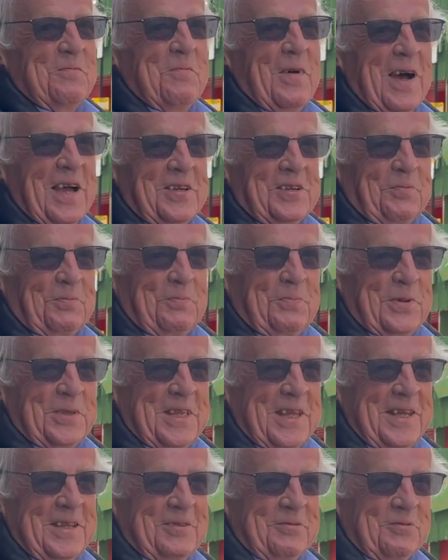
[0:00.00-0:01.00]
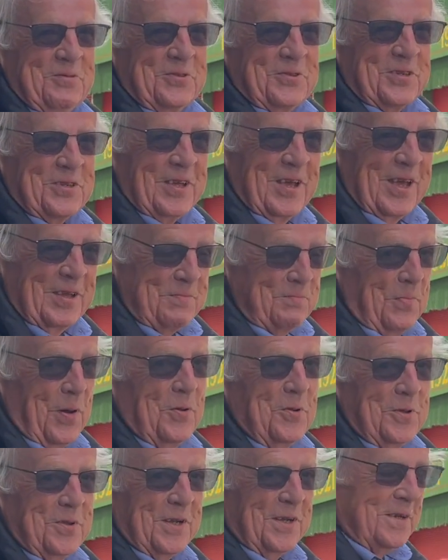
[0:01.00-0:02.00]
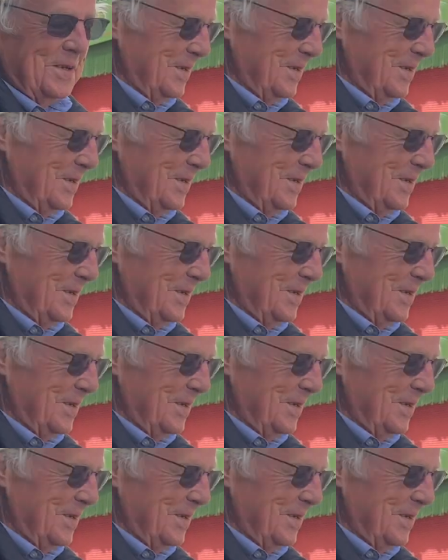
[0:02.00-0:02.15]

mashed potatoes in powder.